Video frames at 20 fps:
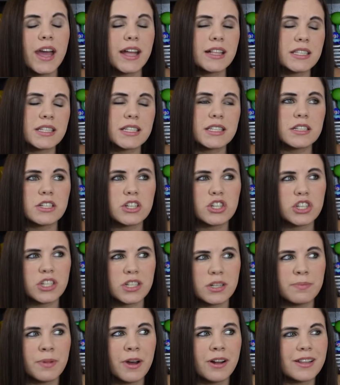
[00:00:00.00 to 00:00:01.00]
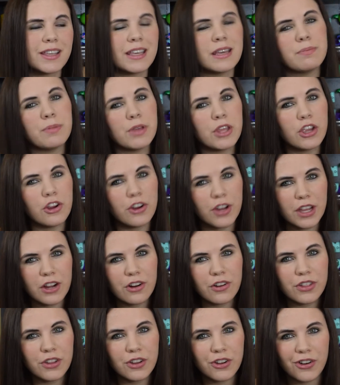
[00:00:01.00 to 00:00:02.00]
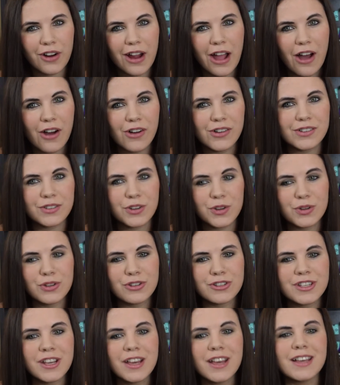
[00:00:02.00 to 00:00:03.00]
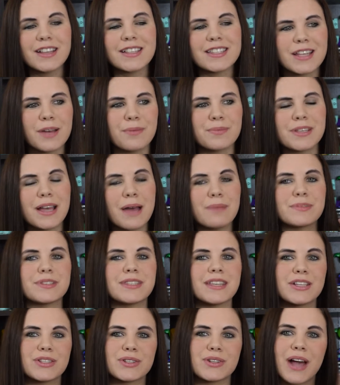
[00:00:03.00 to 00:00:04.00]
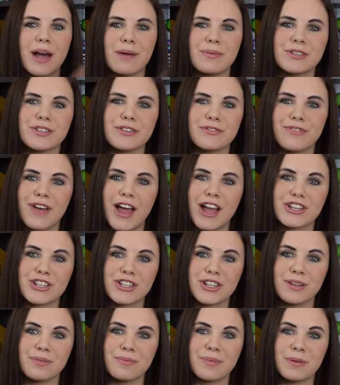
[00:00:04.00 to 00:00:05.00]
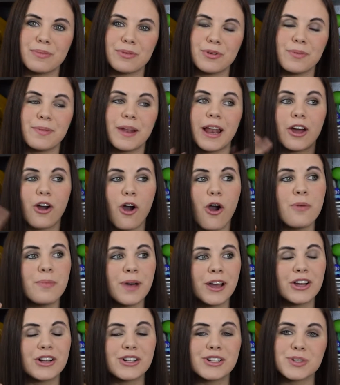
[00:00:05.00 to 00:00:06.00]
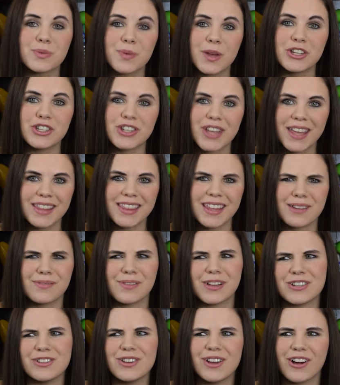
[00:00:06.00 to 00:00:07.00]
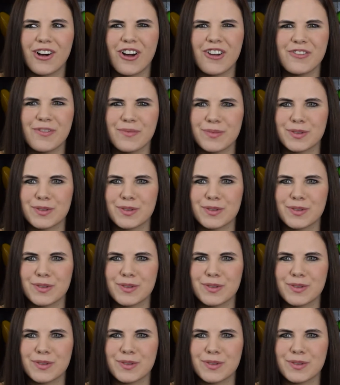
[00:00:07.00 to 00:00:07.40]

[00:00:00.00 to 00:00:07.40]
It's just about keeping your ear on the ground, because sometimes things will come into fashion and people will be like, oh my goodness, where'd you get that? I'm like, dude, I got it from